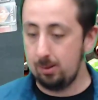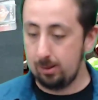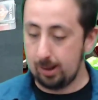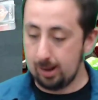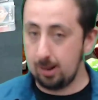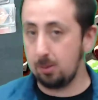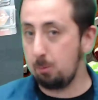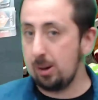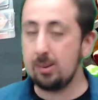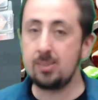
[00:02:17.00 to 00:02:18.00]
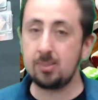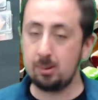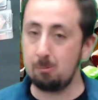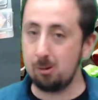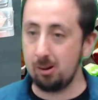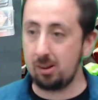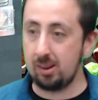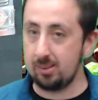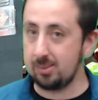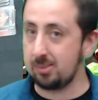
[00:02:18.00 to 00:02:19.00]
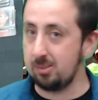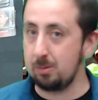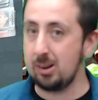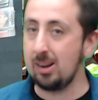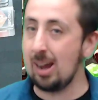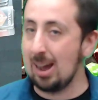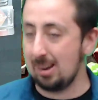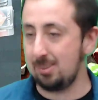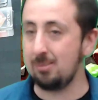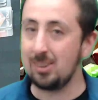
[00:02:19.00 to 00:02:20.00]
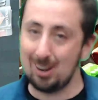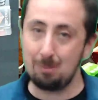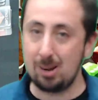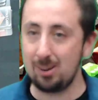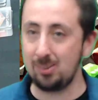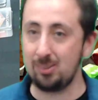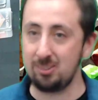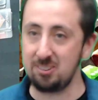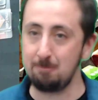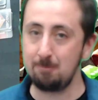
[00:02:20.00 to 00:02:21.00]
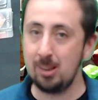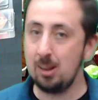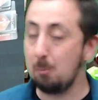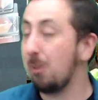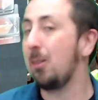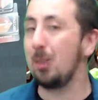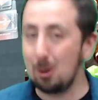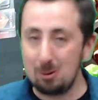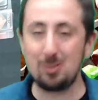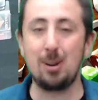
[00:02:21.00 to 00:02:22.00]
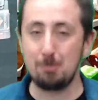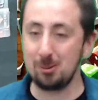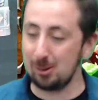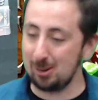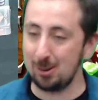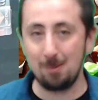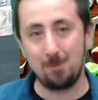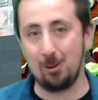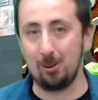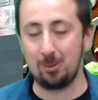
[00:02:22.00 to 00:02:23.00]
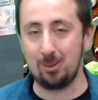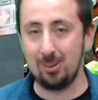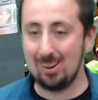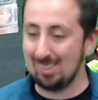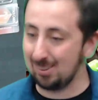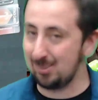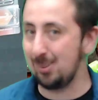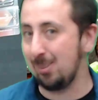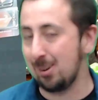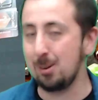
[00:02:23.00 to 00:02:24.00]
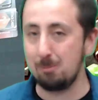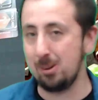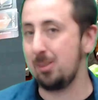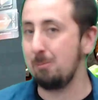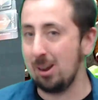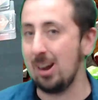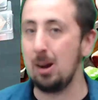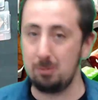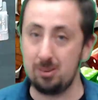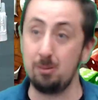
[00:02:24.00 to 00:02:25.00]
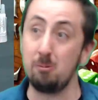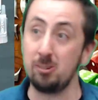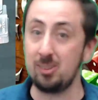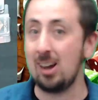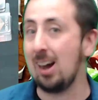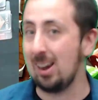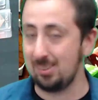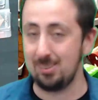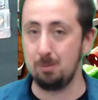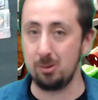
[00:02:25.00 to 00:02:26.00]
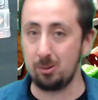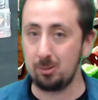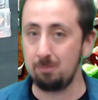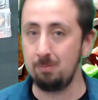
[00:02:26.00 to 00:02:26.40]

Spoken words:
And the way that it's going to work is it's going to be an active time battle system, where the lowest numbers are going to go first, and they're slowly going to work their way up towards the highest numbers.